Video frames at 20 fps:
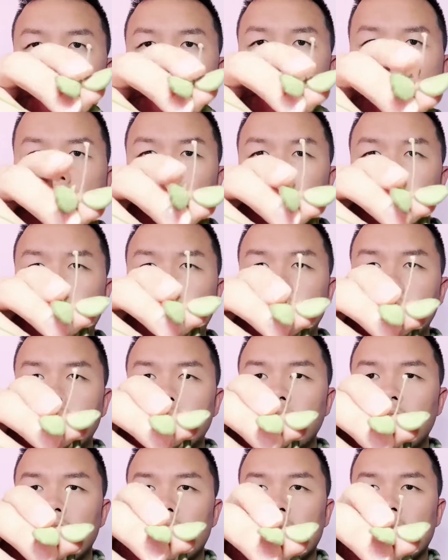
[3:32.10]
I don't know
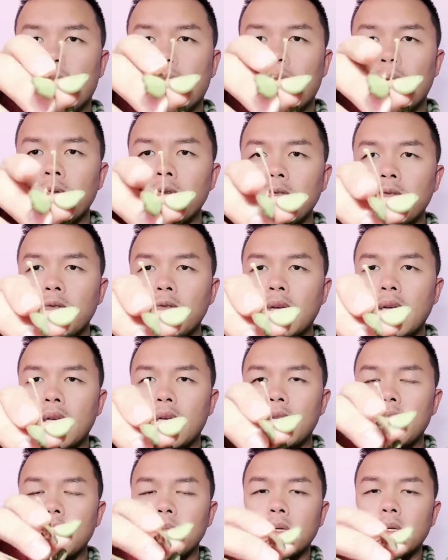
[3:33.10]
if the camera will get
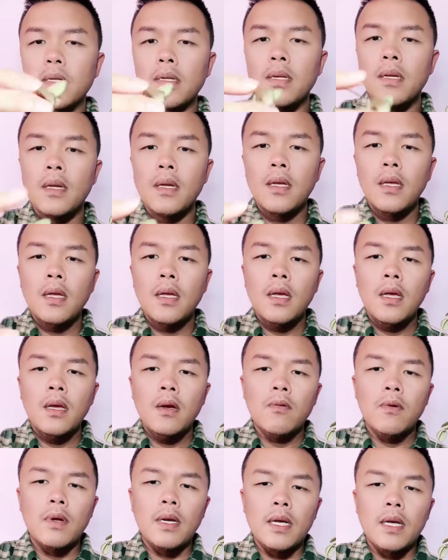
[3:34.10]
it, but
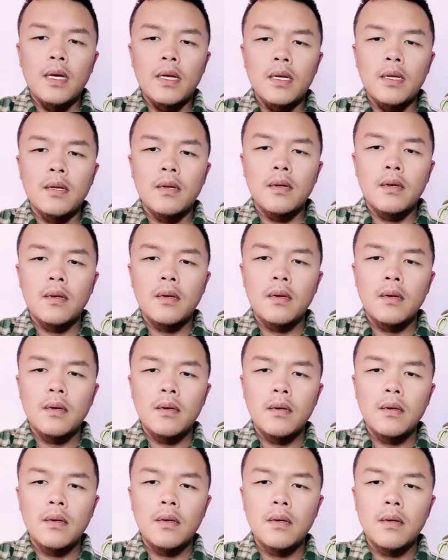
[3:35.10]
when I
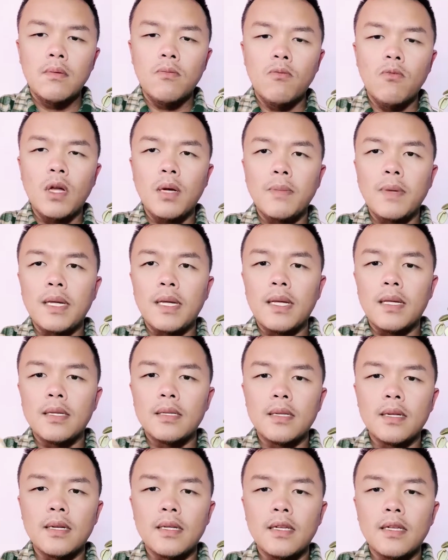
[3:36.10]
rub against the
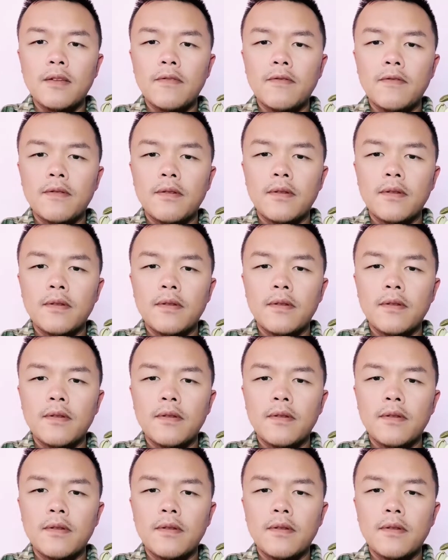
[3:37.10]
leaf,